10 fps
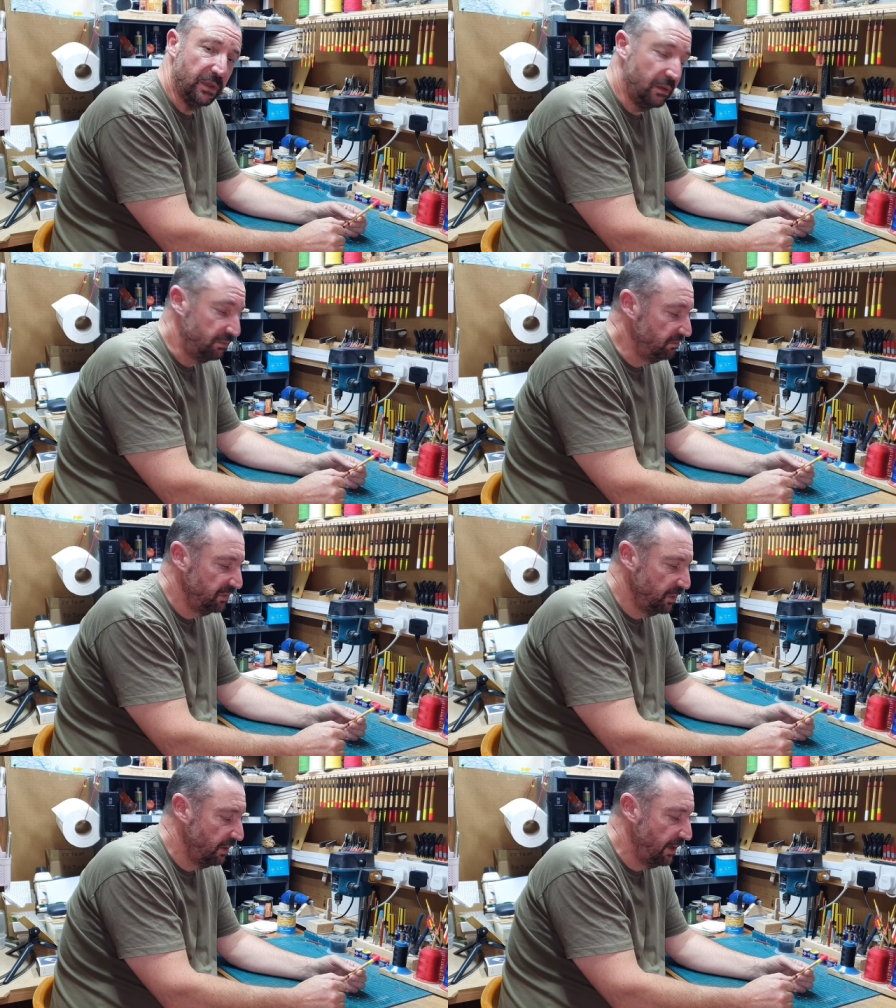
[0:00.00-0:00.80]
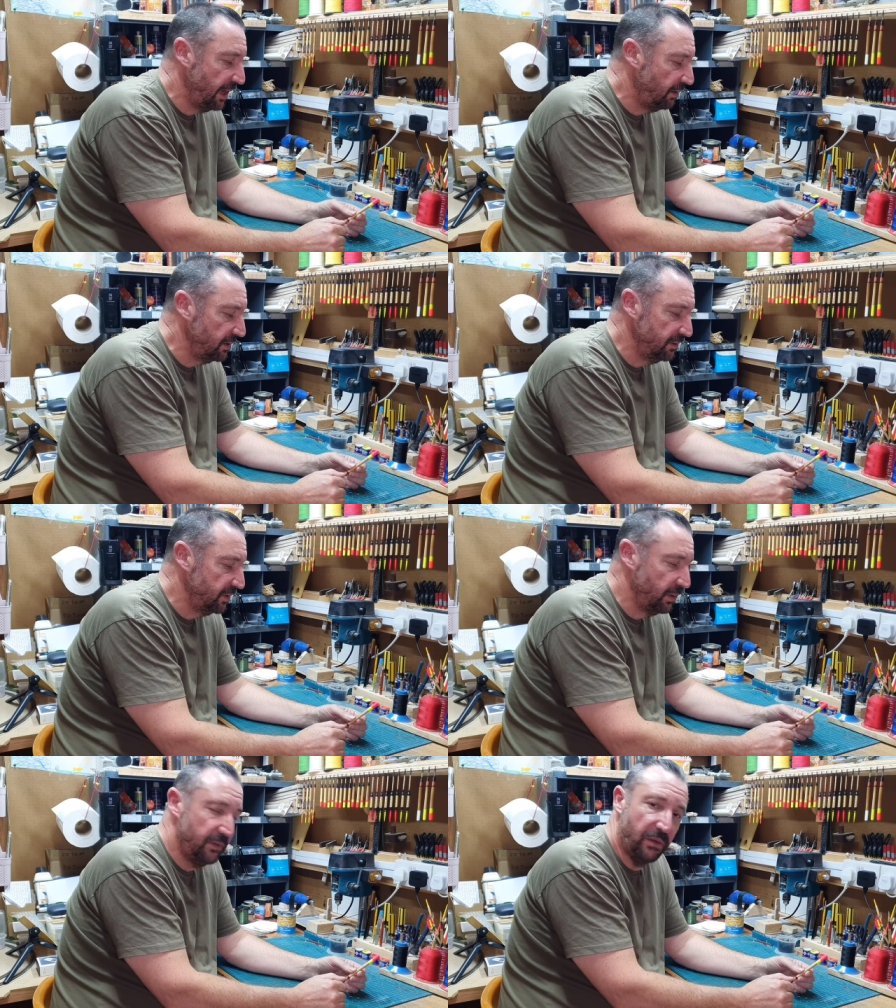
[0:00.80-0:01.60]
So twelve hours,
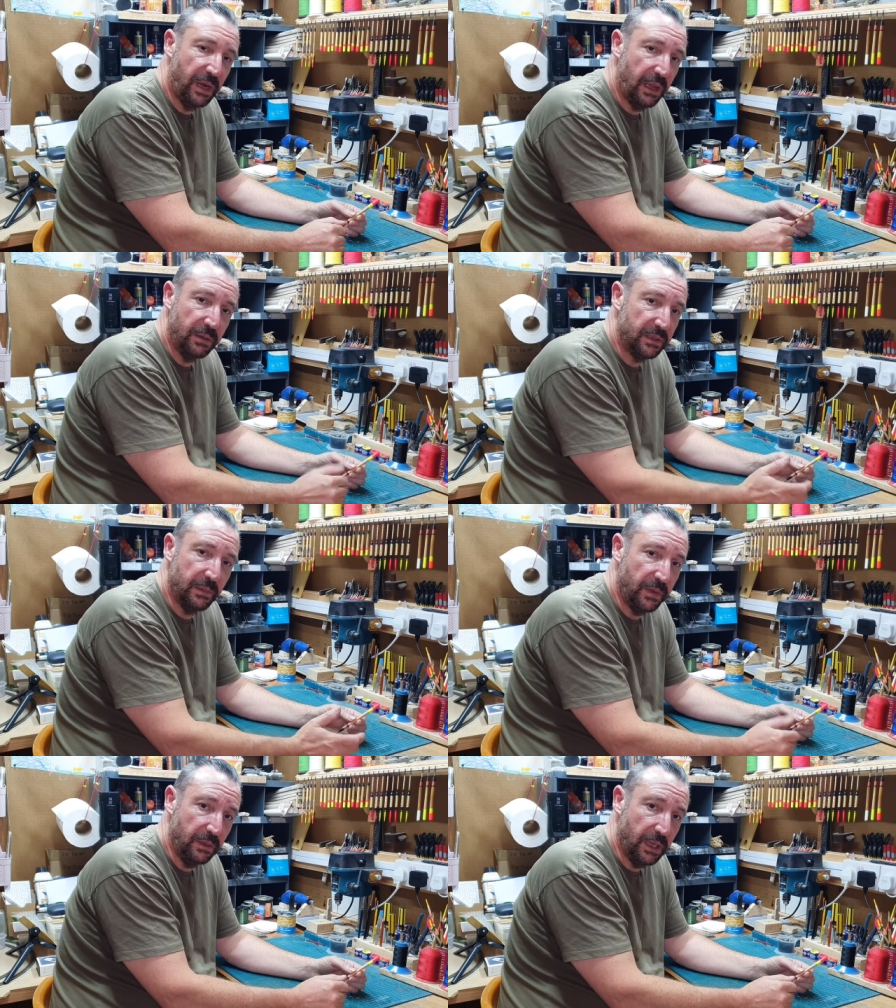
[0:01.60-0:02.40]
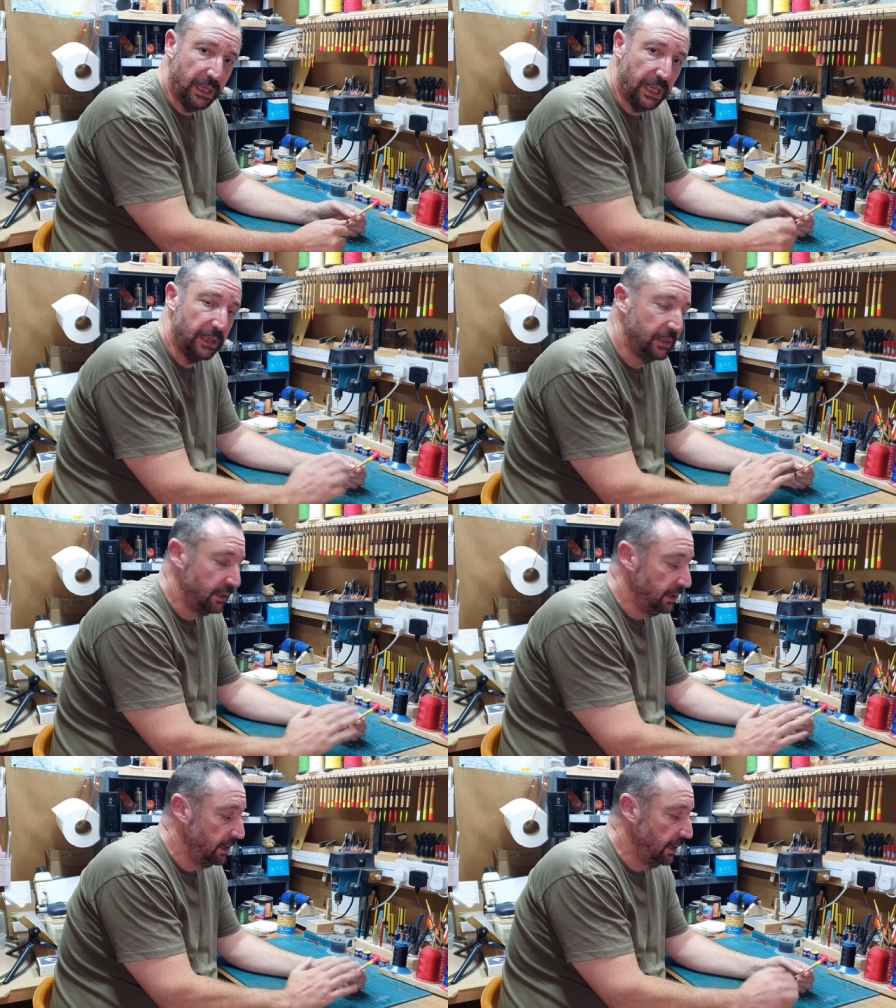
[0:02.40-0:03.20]
twenty-four hours, something like that,
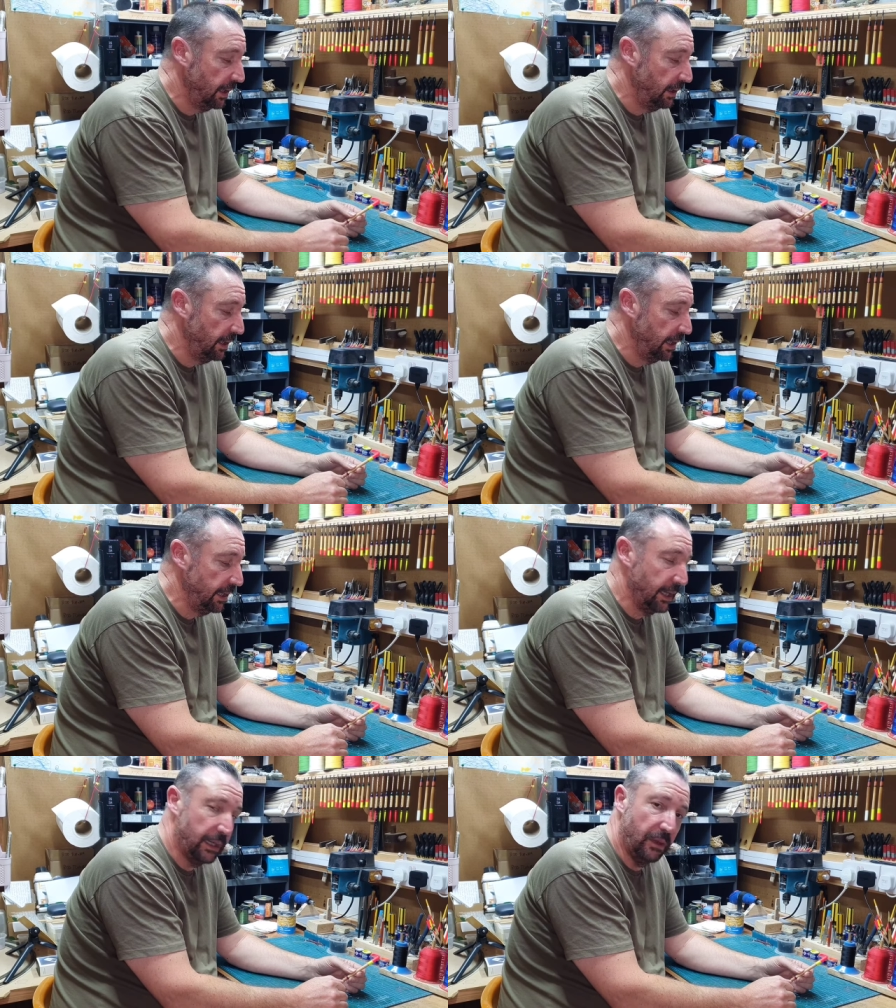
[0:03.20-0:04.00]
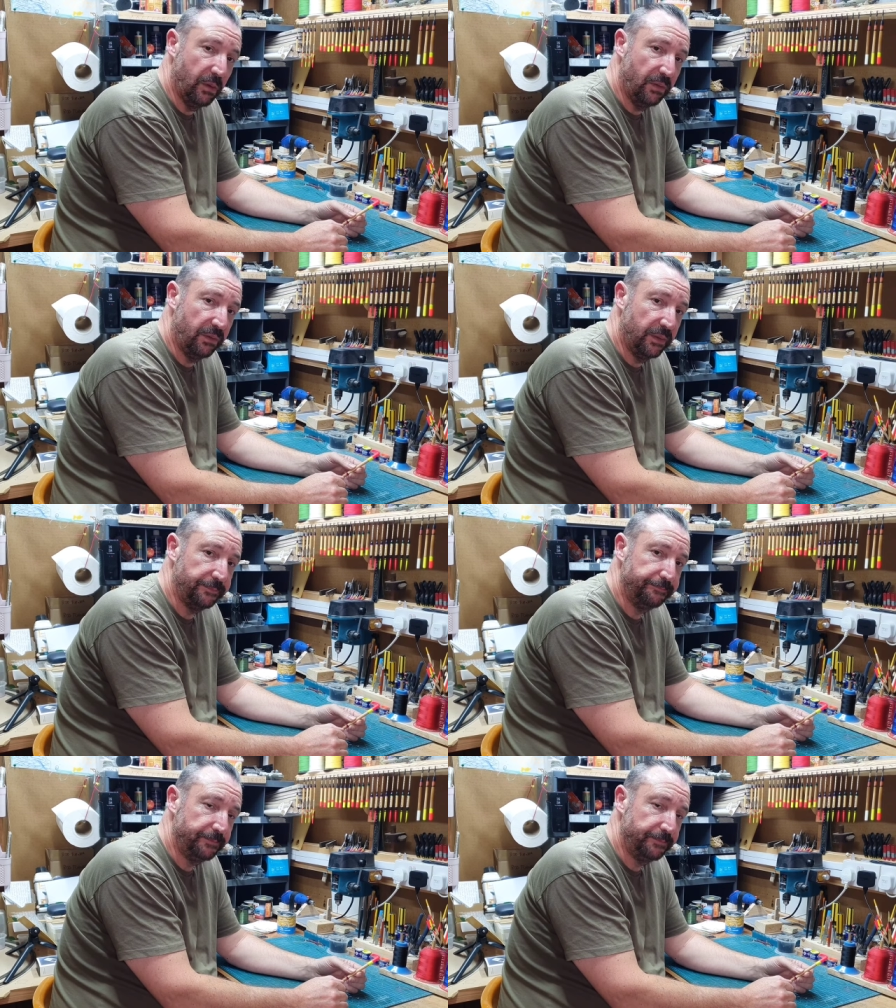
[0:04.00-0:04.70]
uh, and let that go off.